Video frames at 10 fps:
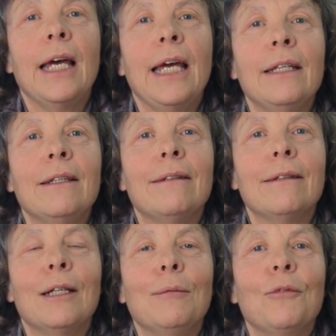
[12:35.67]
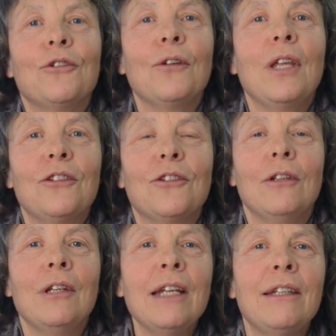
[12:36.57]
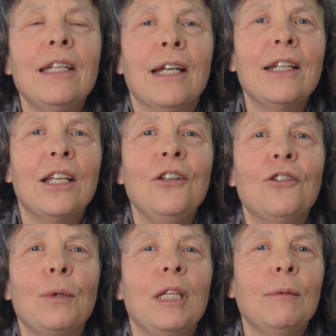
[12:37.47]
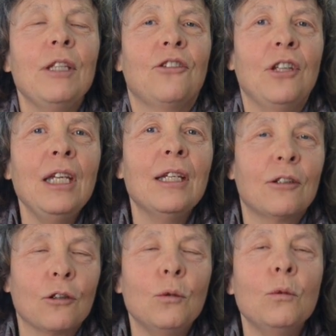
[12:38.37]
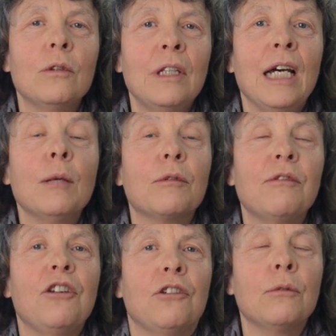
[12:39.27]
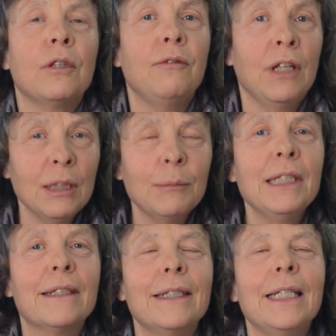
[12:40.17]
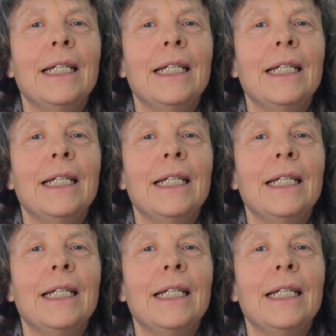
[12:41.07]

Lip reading: And so that's the 1990s. We see it called now professional development.